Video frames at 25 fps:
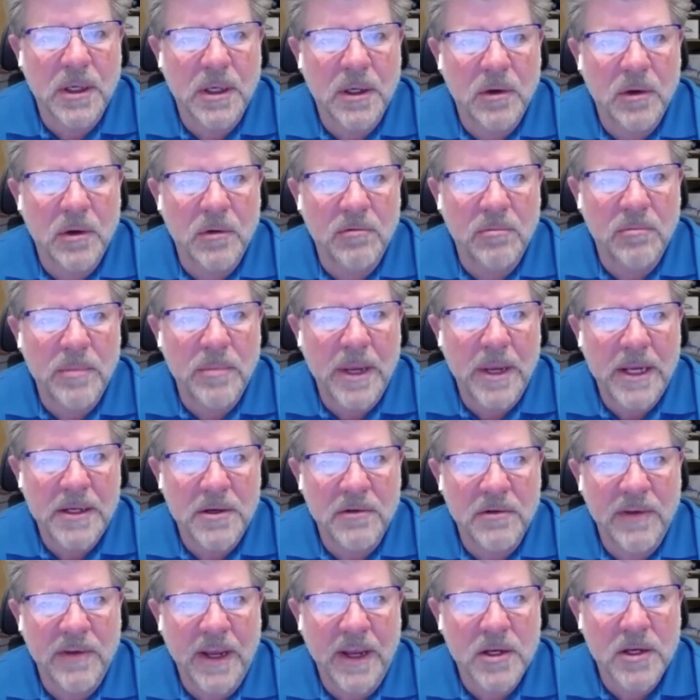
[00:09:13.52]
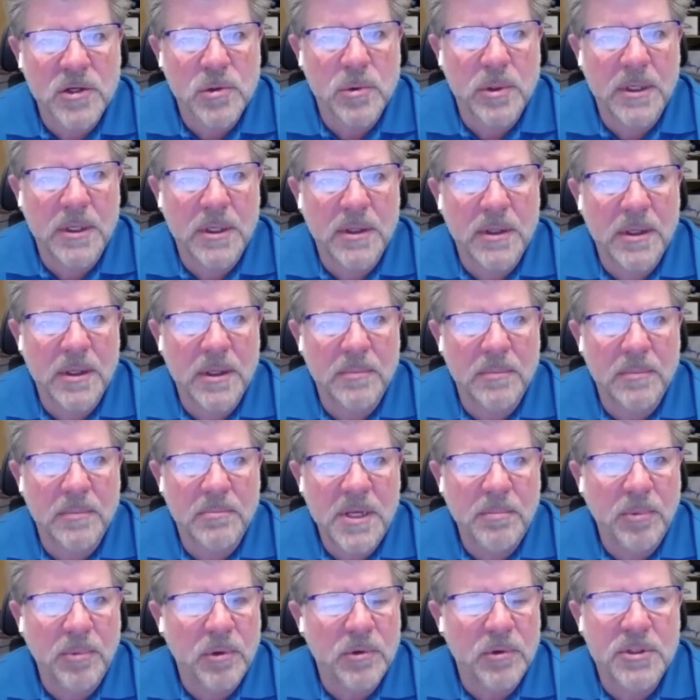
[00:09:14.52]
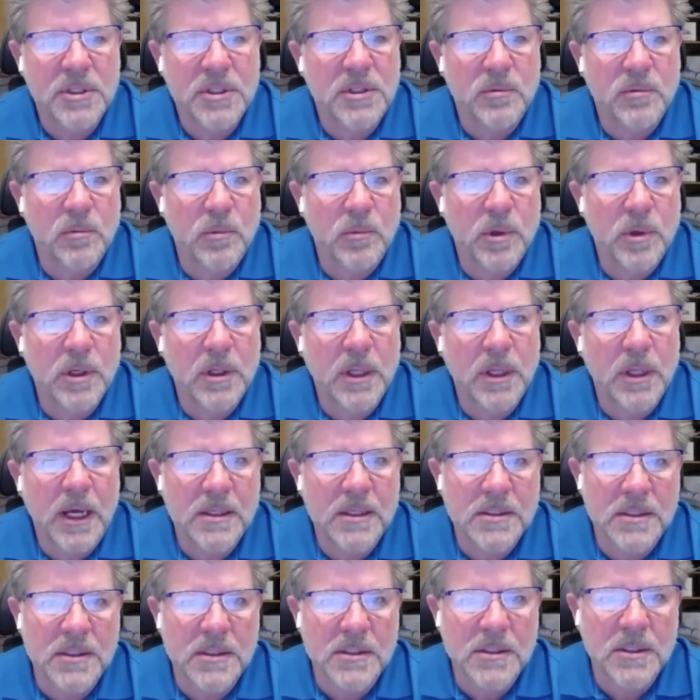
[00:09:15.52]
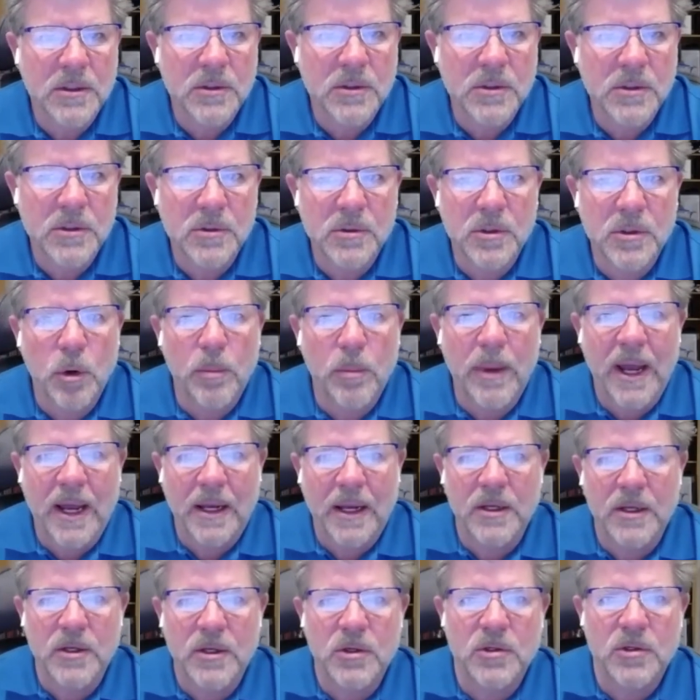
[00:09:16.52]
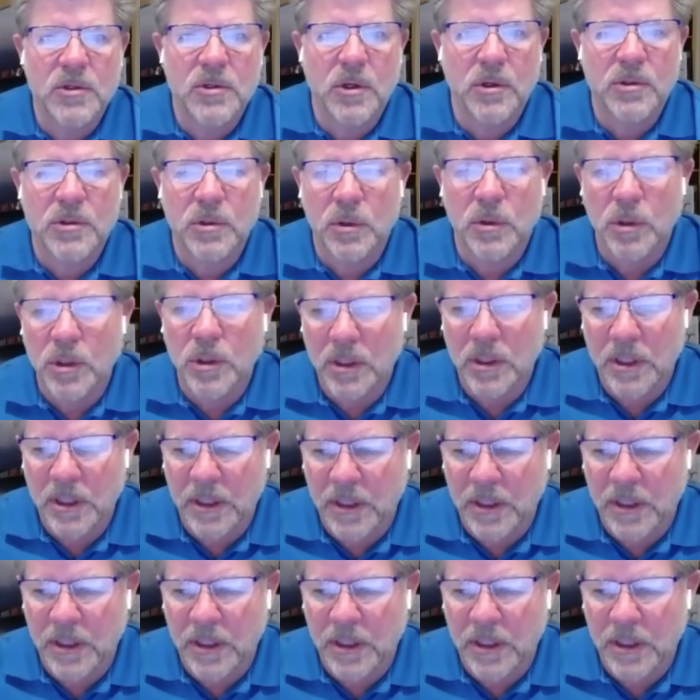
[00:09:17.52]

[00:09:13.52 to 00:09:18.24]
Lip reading: of manufacturing that people didn't realize until you go back and you start to look.